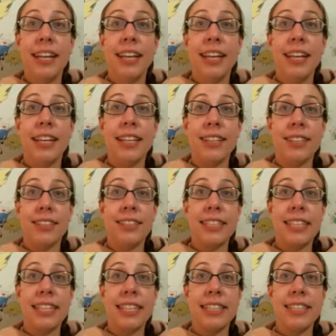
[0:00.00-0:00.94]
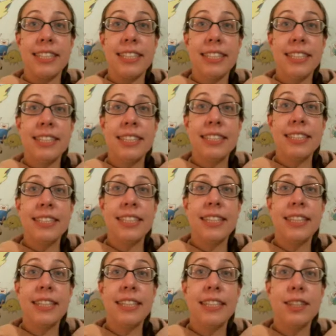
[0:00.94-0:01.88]
It looks like this.
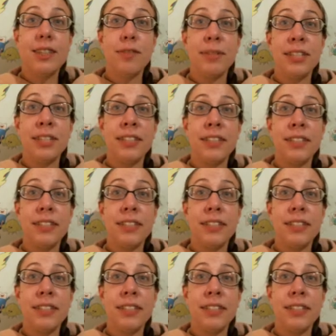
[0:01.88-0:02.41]
Come